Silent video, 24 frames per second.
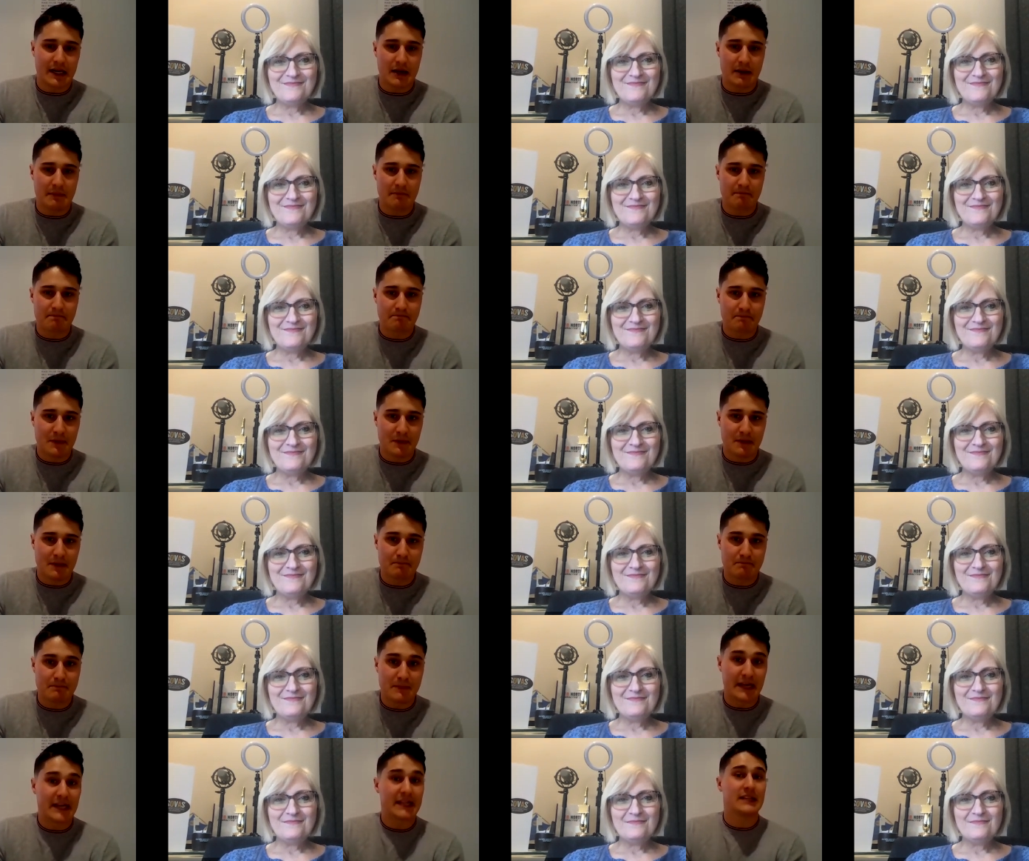Speaker 1: um,
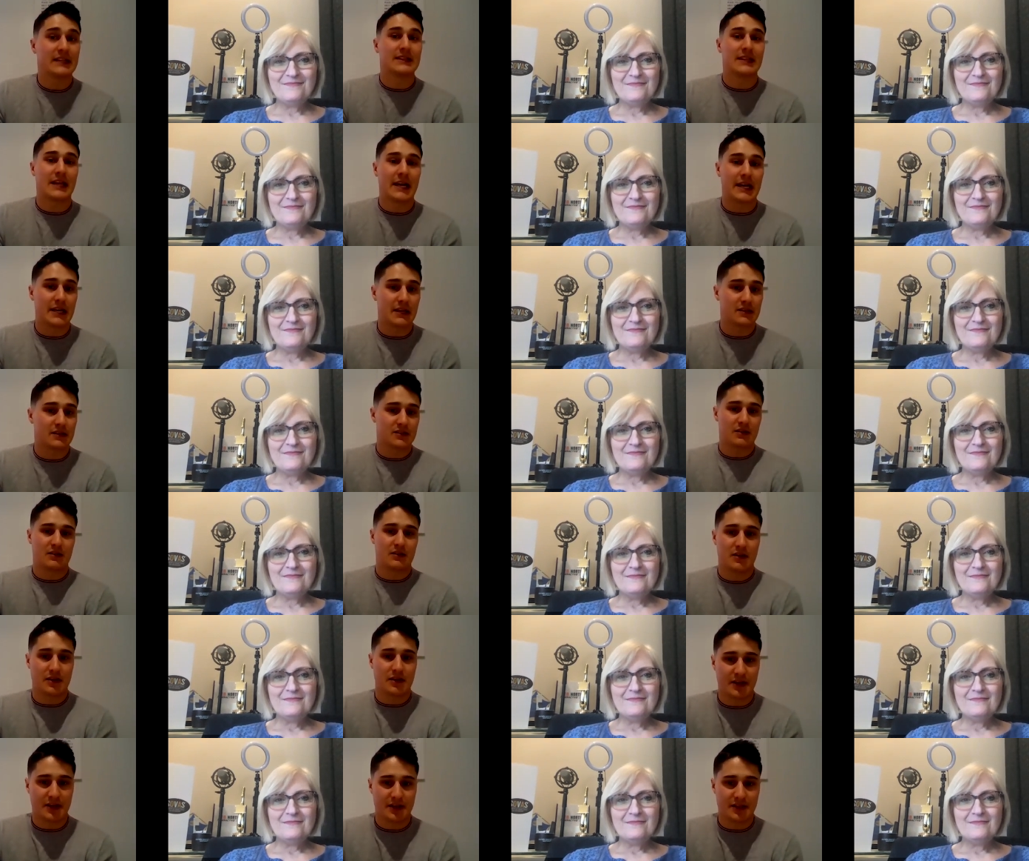many likes
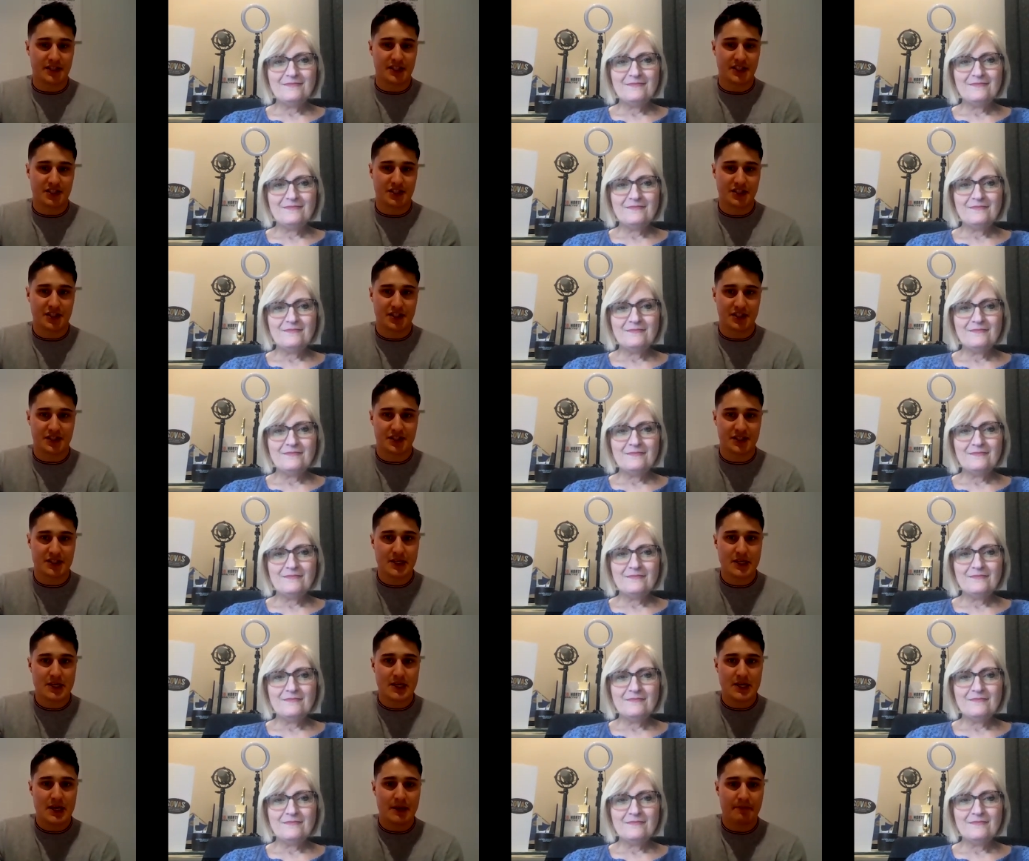on
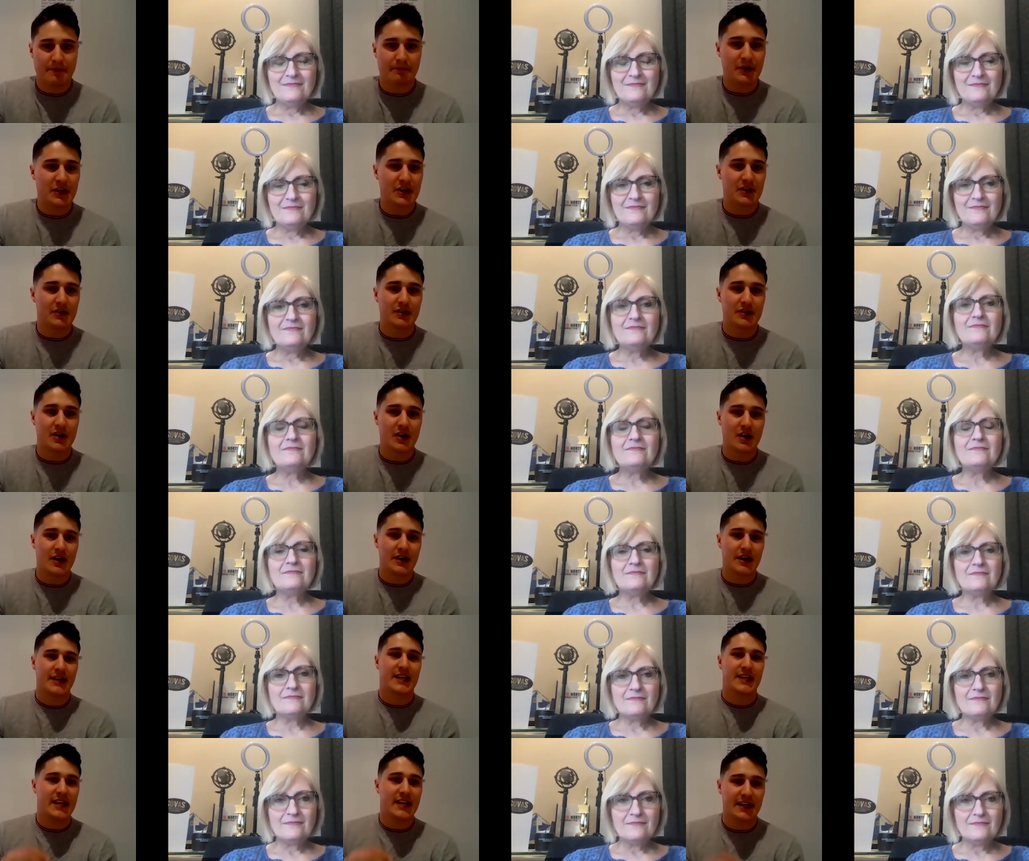auditions, but you're
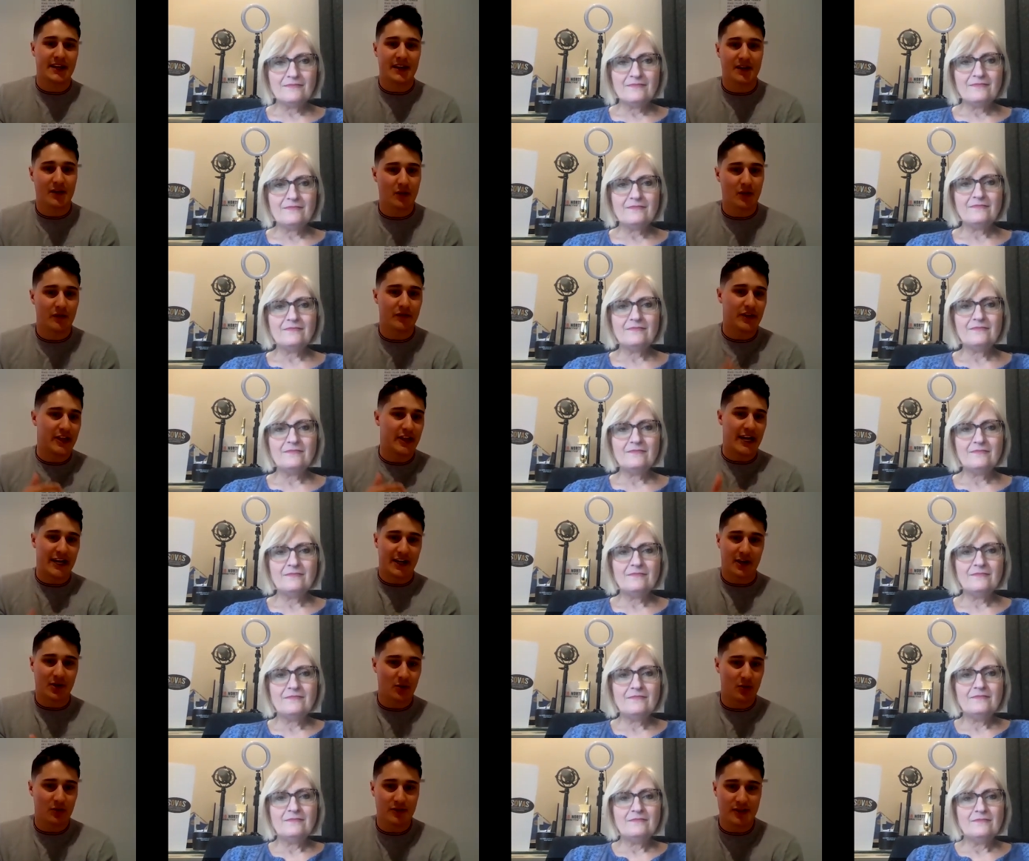not getting over
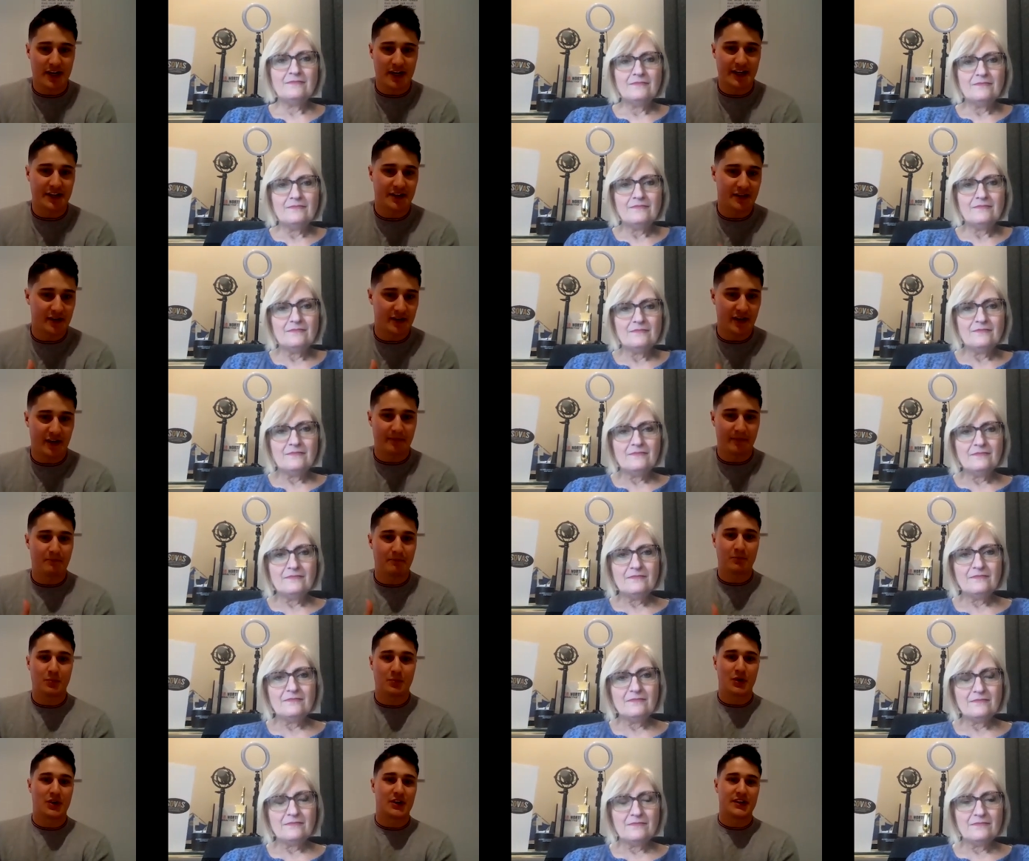that goal line, you're
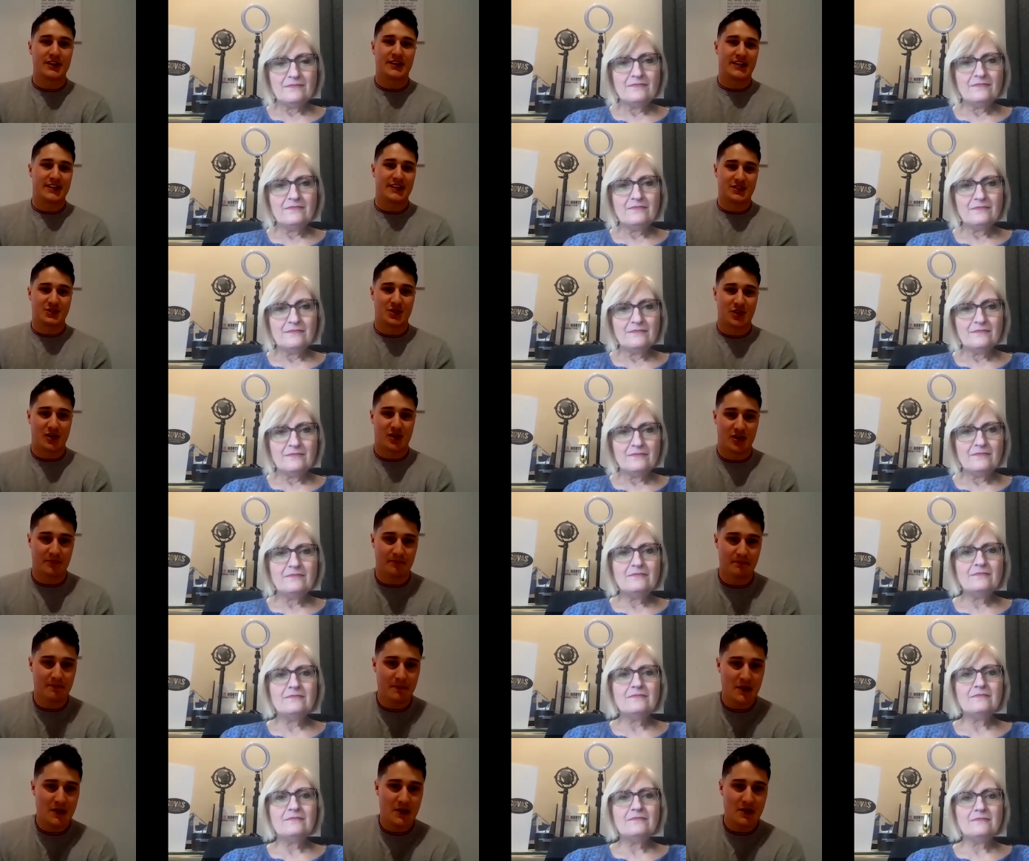not booking that
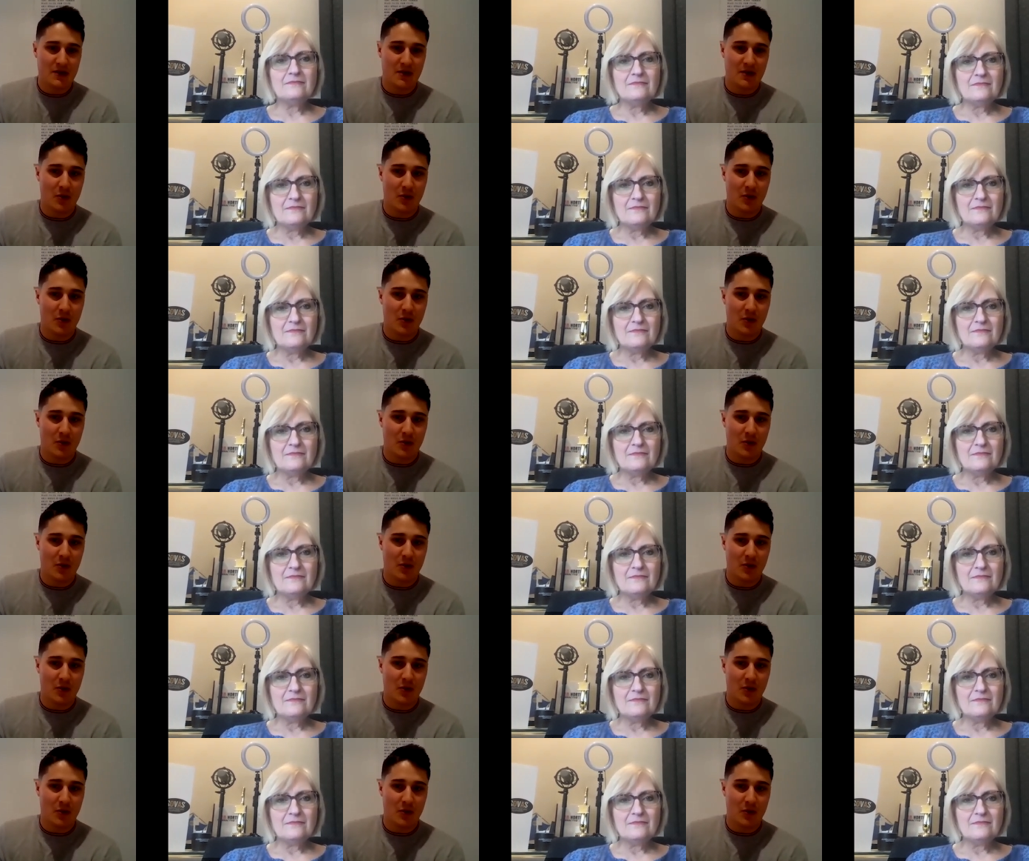job,